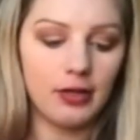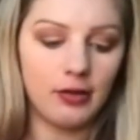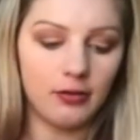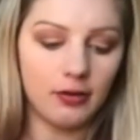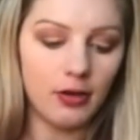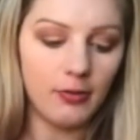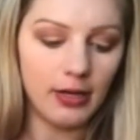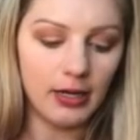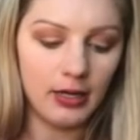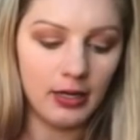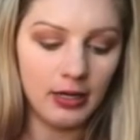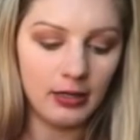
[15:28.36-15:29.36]
I'll go
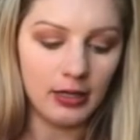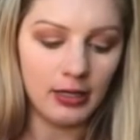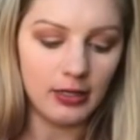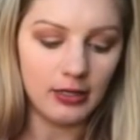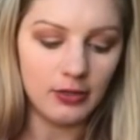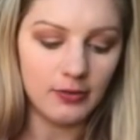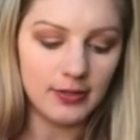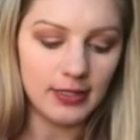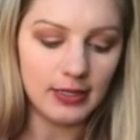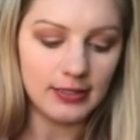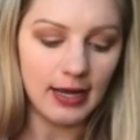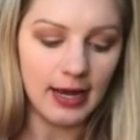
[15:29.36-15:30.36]
in and like use
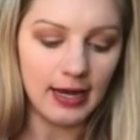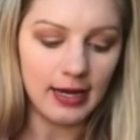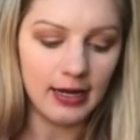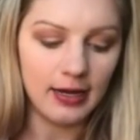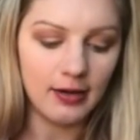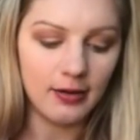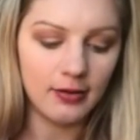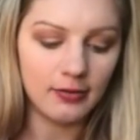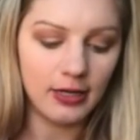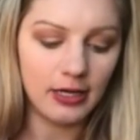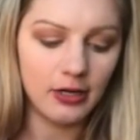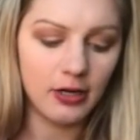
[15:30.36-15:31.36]
it as
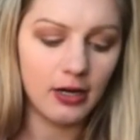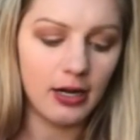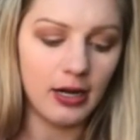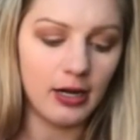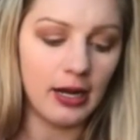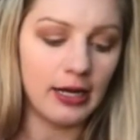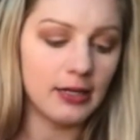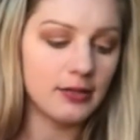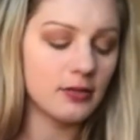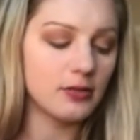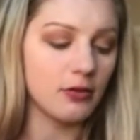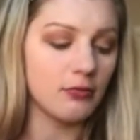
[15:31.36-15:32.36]
eyeliner, and I get
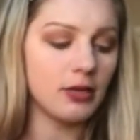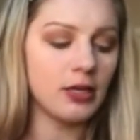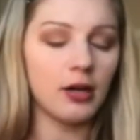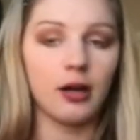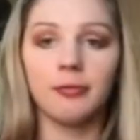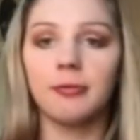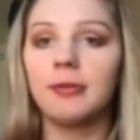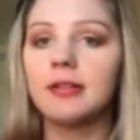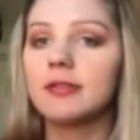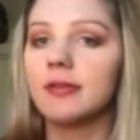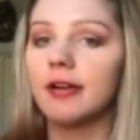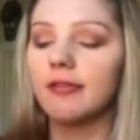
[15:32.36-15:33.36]
so many
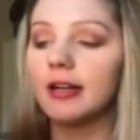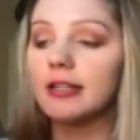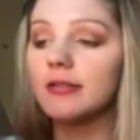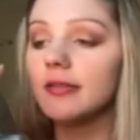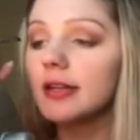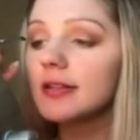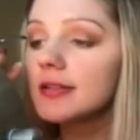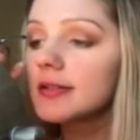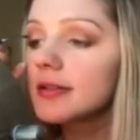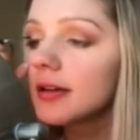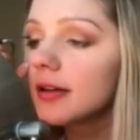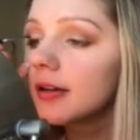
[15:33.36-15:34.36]
compliments whenever I do this.